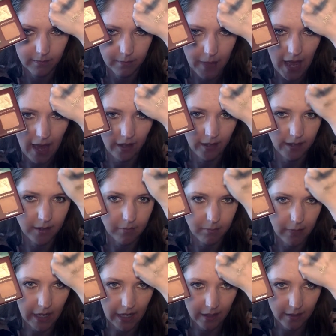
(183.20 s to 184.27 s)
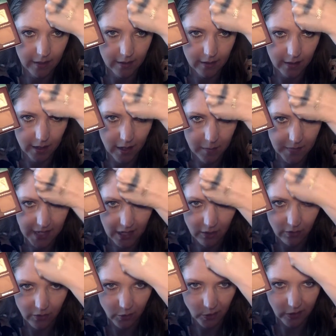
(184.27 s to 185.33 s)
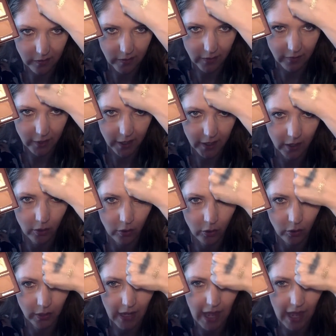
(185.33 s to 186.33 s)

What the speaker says: palette, but it comes out sort of a very gold.